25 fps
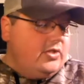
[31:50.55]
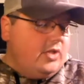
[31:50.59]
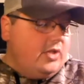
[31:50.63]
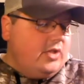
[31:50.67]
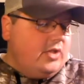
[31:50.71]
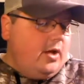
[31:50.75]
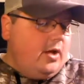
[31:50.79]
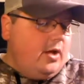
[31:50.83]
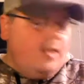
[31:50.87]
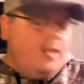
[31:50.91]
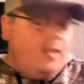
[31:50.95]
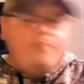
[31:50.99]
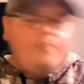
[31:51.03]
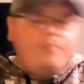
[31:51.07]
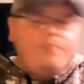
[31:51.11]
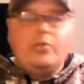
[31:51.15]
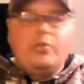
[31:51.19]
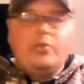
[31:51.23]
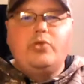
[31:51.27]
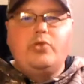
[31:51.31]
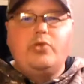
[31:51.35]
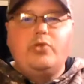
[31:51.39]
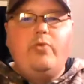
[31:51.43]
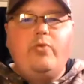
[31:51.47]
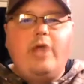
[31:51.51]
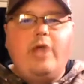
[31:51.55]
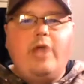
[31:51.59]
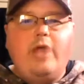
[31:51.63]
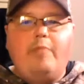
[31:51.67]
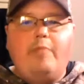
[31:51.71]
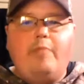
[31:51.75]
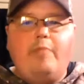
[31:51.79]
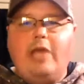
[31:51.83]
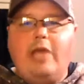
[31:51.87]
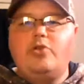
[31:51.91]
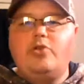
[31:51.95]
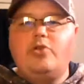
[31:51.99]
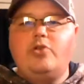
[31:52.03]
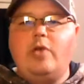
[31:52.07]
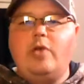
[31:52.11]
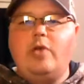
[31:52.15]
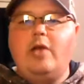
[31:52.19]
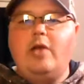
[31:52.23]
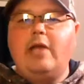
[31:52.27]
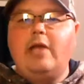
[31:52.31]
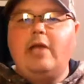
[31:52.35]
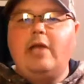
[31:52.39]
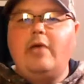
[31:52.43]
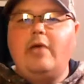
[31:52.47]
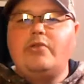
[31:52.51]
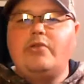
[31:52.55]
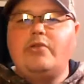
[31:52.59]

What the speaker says: So we've got Patreon now.